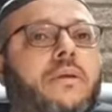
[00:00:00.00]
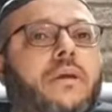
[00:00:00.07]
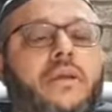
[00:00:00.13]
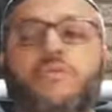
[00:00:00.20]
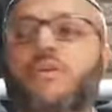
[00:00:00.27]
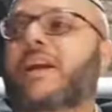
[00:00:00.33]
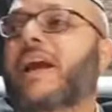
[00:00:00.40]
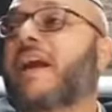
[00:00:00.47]
he
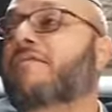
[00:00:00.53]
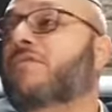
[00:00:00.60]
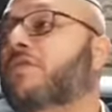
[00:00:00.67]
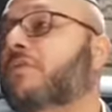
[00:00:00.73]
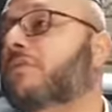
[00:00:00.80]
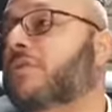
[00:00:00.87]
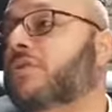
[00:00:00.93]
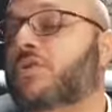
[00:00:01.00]

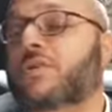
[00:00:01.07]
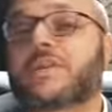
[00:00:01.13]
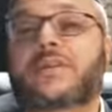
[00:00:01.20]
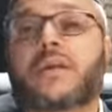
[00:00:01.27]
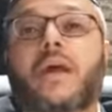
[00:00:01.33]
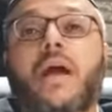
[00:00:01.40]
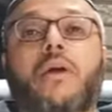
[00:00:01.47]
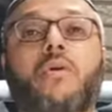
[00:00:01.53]
recovered. Should he
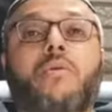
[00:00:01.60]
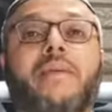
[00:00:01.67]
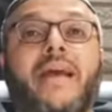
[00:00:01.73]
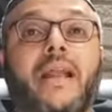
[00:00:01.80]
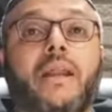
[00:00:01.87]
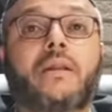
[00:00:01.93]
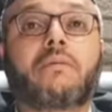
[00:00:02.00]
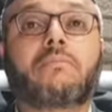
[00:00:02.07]
say Hagomel?